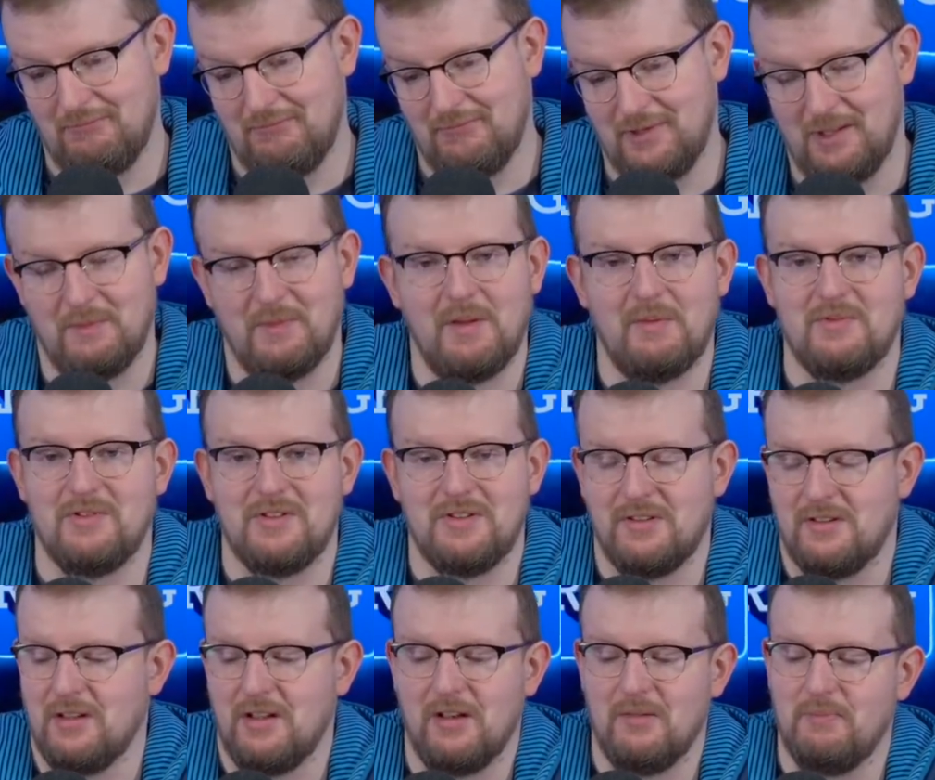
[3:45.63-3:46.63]
you
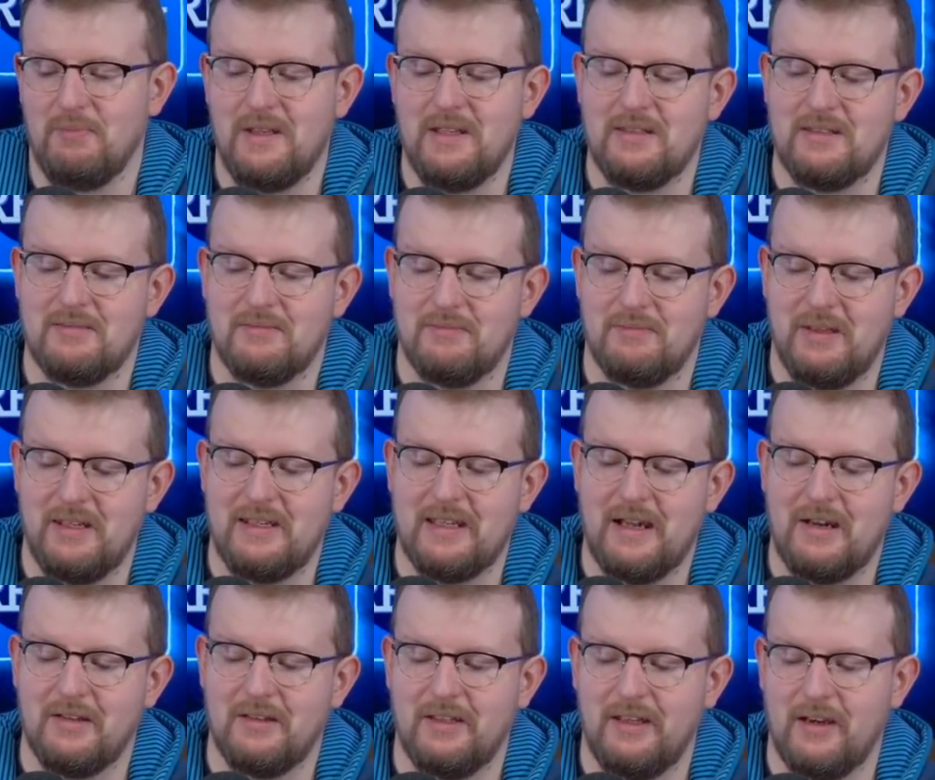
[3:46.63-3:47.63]
just gotta beat
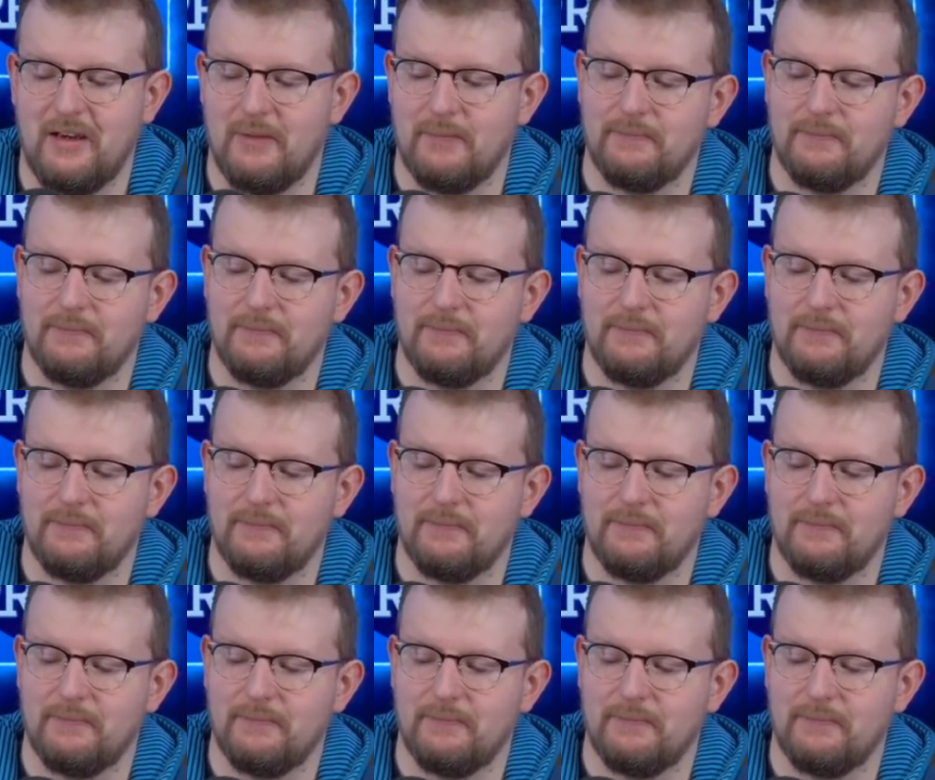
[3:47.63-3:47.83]
down in the air.